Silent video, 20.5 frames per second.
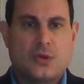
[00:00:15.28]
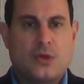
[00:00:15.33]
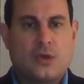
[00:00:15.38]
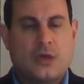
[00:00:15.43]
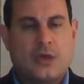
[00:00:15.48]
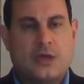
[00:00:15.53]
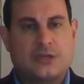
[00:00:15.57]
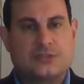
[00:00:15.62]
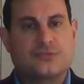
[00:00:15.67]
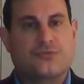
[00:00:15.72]

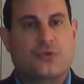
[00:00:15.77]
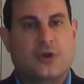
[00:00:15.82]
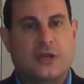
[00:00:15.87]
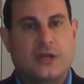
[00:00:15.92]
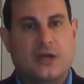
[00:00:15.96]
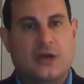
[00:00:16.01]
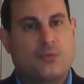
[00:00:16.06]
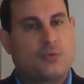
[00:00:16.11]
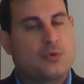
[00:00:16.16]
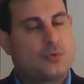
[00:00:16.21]
As of right
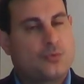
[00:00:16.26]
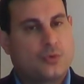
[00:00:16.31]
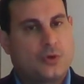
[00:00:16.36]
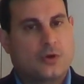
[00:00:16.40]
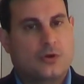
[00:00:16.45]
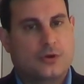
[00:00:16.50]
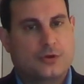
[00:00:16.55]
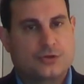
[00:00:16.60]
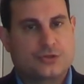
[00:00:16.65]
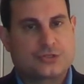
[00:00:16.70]
now, what
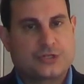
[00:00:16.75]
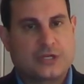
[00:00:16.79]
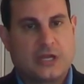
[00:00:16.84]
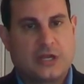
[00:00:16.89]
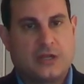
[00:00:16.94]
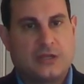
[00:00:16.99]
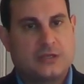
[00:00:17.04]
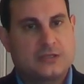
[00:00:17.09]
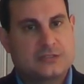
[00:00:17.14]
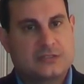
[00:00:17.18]
we're
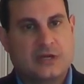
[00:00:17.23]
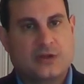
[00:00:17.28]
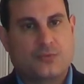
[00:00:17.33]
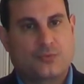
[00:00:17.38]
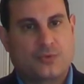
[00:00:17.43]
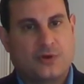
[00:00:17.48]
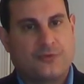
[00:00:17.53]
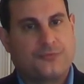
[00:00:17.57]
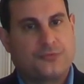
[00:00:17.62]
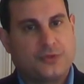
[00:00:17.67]
understanding is that
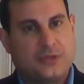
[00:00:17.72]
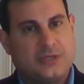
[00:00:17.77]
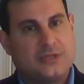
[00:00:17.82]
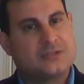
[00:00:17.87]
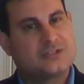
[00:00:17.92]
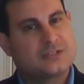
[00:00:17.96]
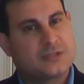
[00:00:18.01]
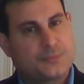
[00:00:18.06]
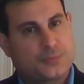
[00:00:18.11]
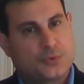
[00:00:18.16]

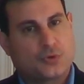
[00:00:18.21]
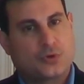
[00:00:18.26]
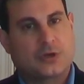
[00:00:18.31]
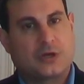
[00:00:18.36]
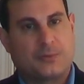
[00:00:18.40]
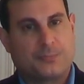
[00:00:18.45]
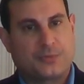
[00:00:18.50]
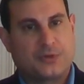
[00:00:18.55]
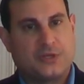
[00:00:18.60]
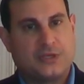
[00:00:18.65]
roughly typical
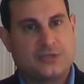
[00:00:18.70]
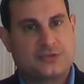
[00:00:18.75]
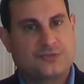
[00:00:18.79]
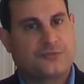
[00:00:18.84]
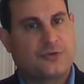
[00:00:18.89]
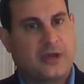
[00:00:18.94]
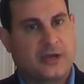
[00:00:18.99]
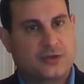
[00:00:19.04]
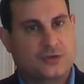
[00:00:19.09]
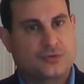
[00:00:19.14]
companies,
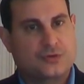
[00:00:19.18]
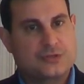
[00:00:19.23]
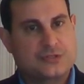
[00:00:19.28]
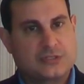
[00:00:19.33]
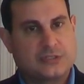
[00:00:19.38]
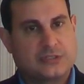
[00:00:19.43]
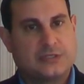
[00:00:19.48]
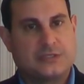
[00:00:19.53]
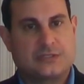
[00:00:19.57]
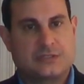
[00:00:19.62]
factories
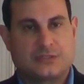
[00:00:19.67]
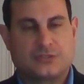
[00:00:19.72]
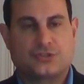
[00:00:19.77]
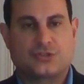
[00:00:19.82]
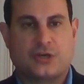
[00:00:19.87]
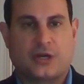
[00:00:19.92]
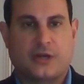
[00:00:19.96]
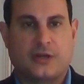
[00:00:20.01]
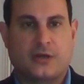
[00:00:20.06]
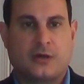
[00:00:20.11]
at least in
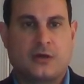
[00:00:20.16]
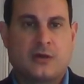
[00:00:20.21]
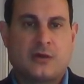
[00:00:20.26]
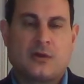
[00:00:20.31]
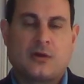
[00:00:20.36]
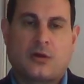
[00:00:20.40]
China,